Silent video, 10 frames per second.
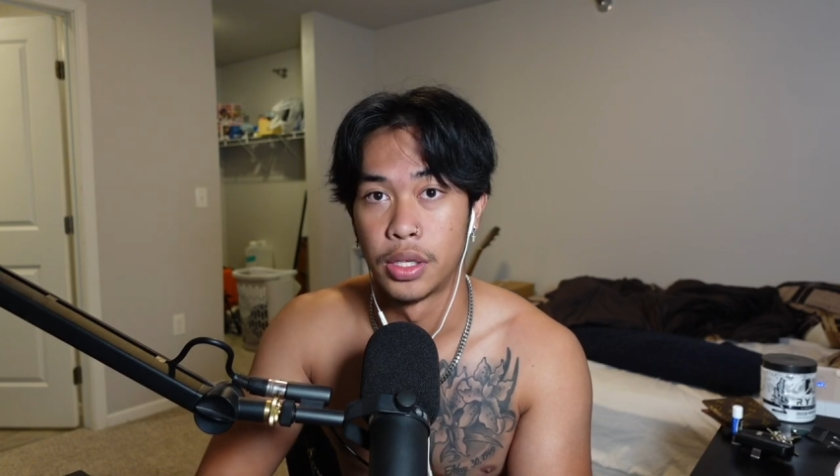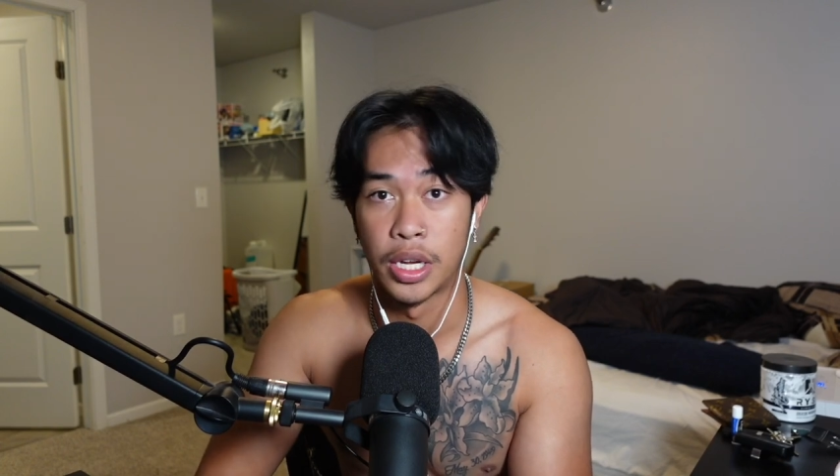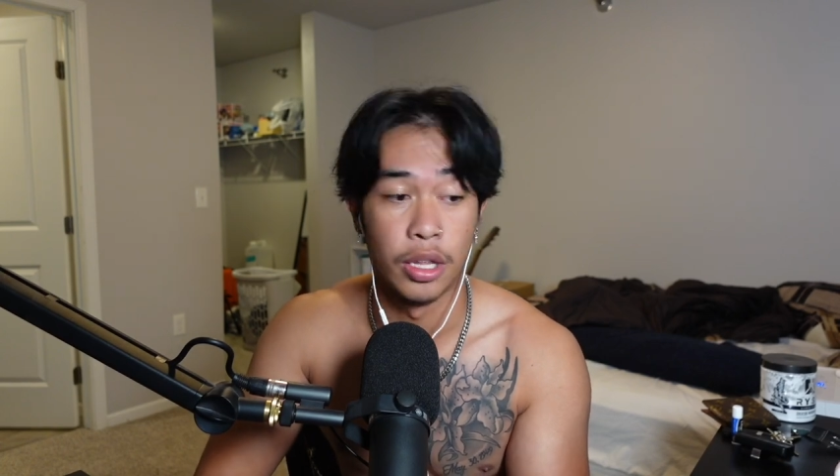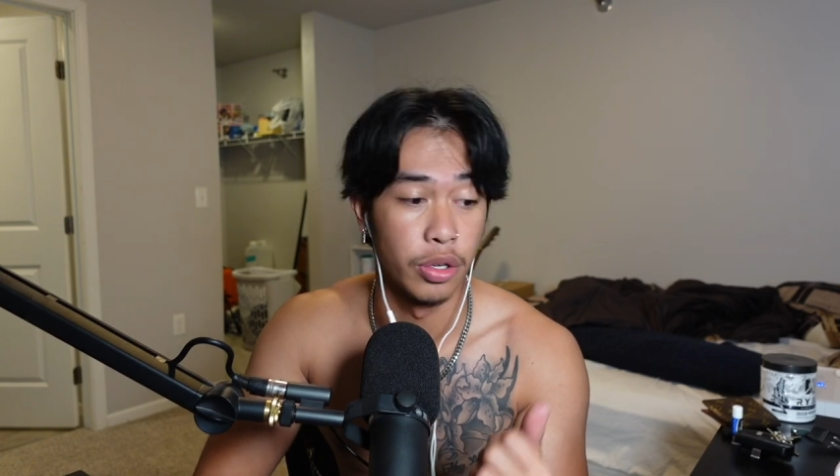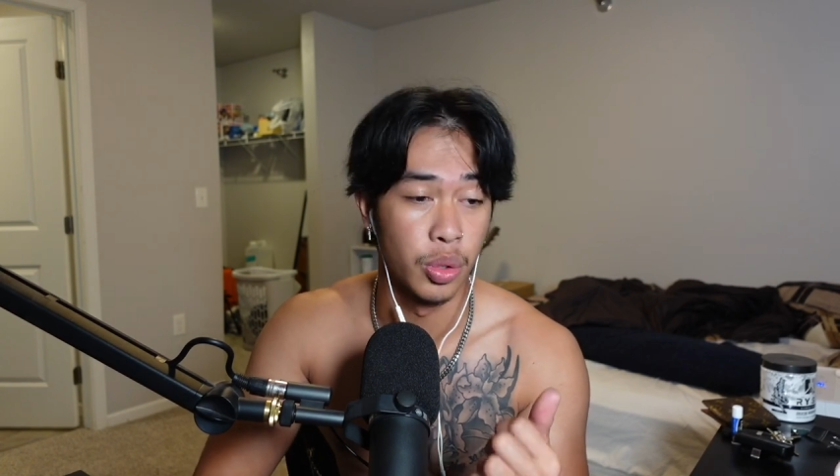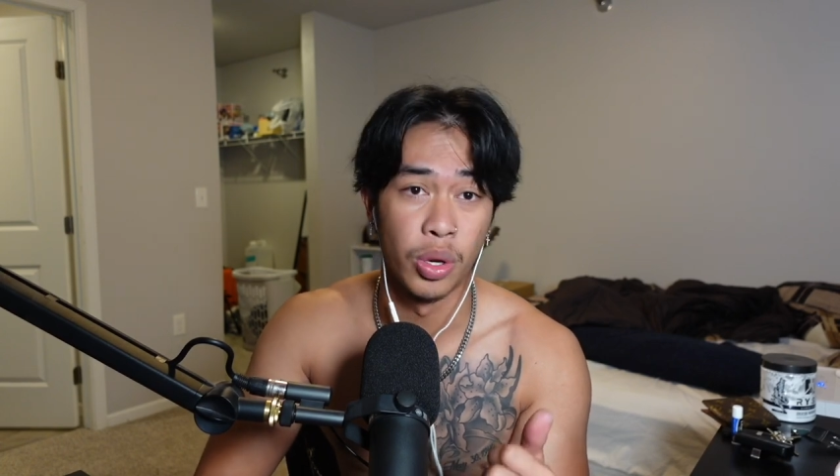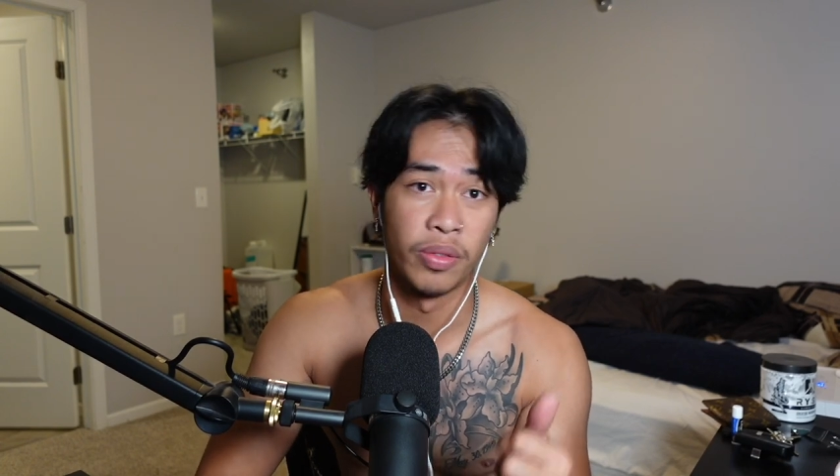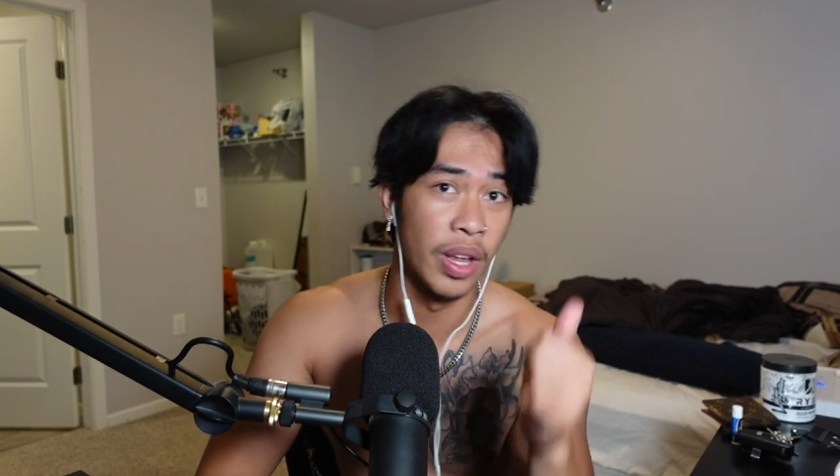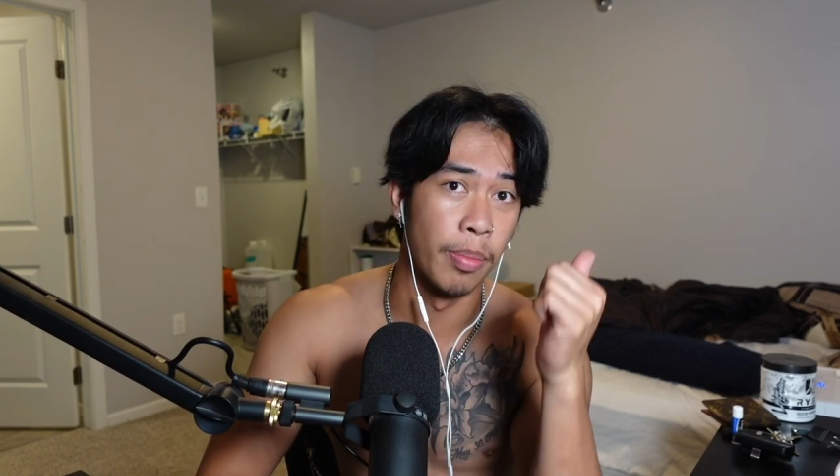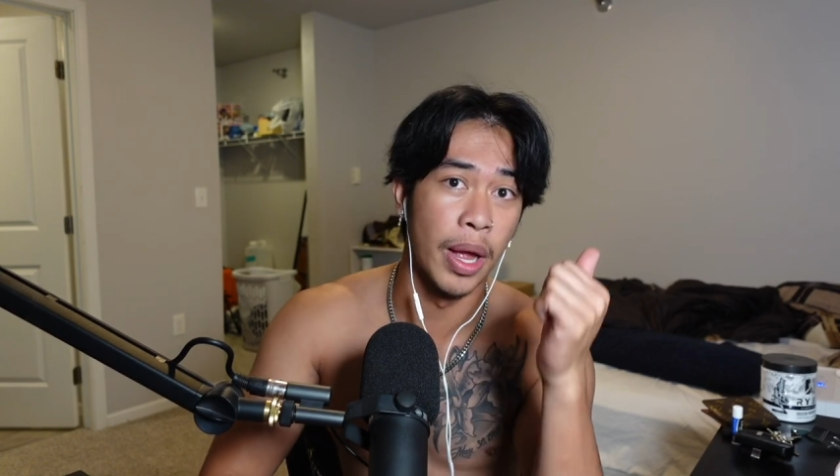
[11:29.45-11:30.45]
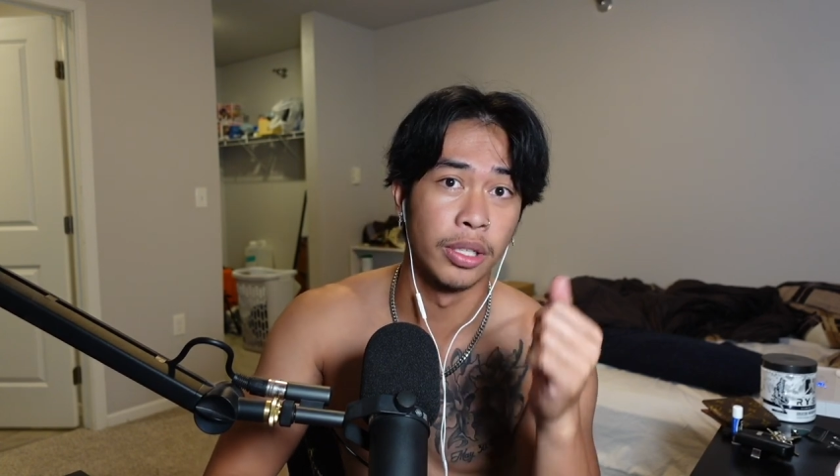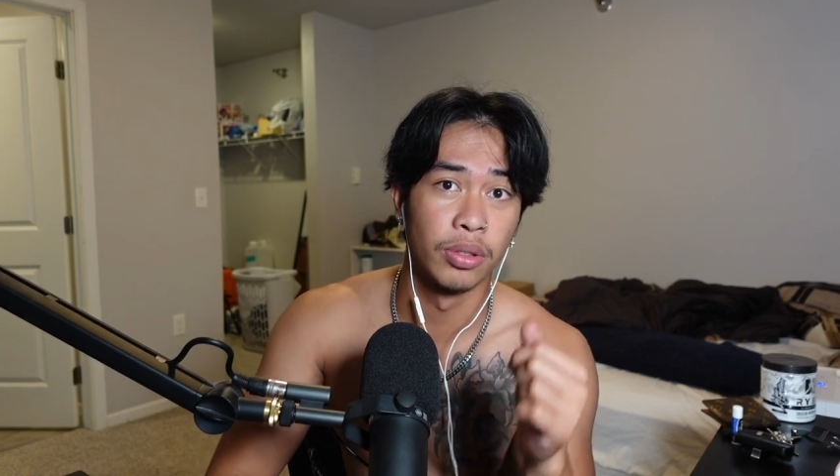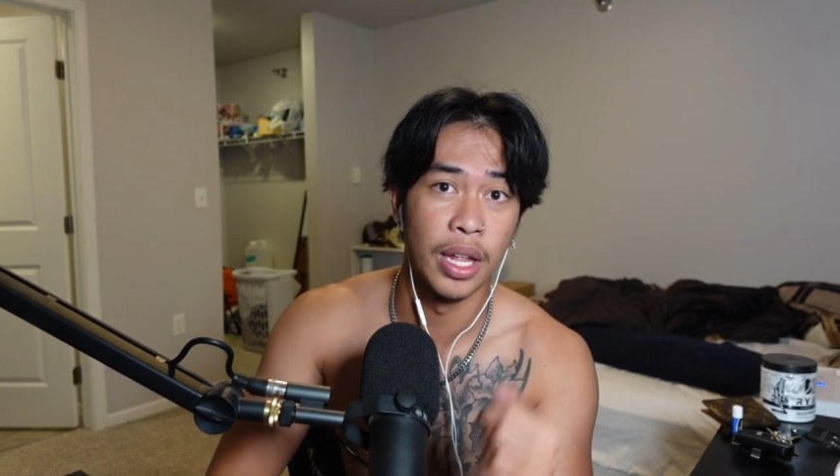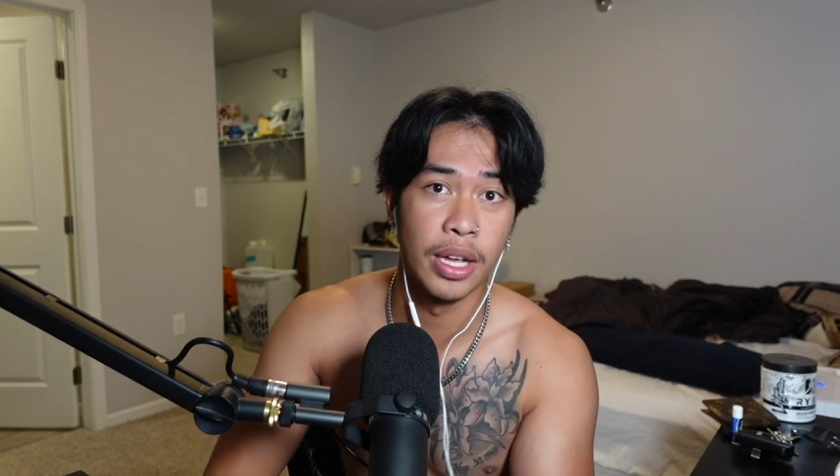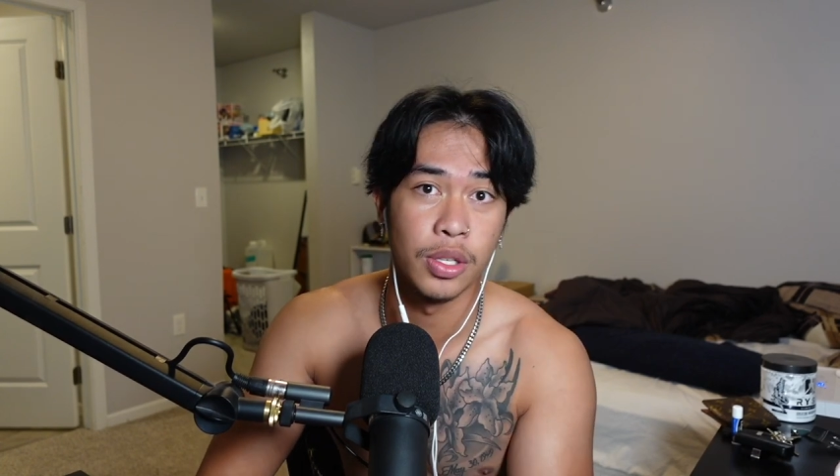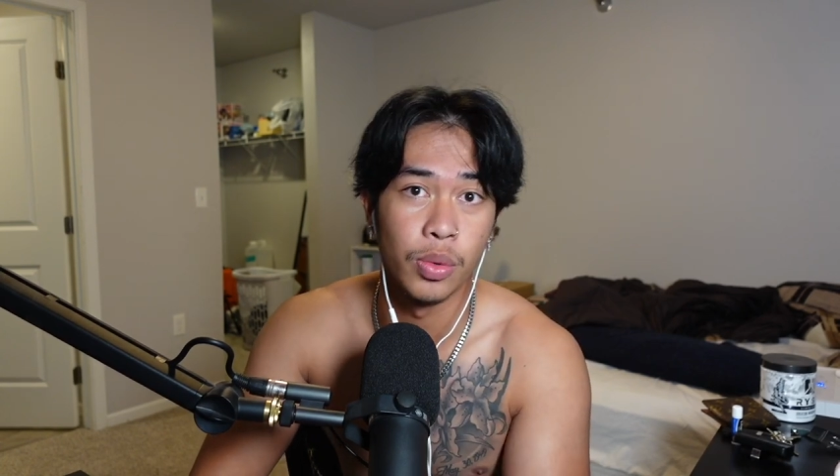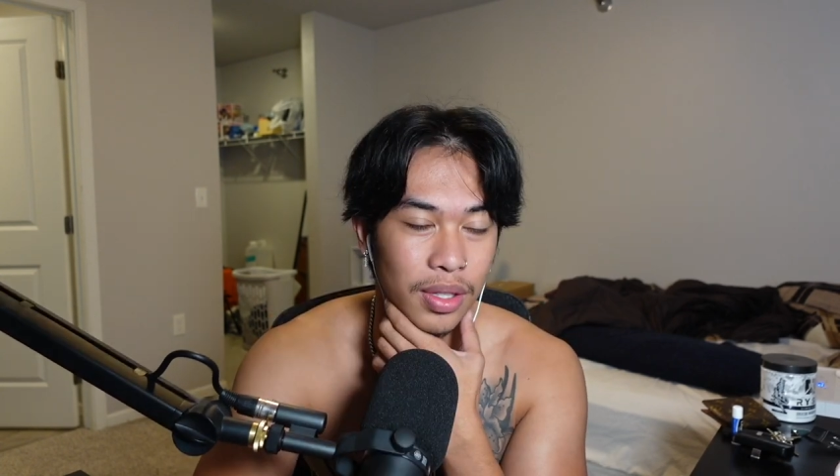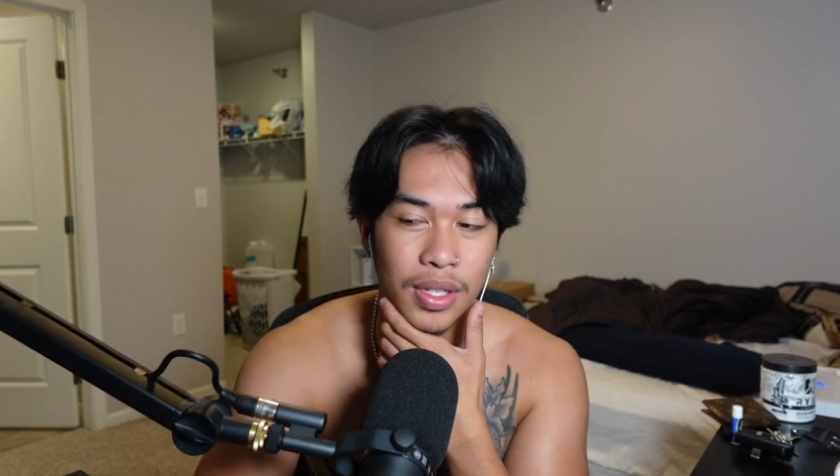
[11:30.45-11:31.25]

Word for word: Taylor Swift, I bagged her last week.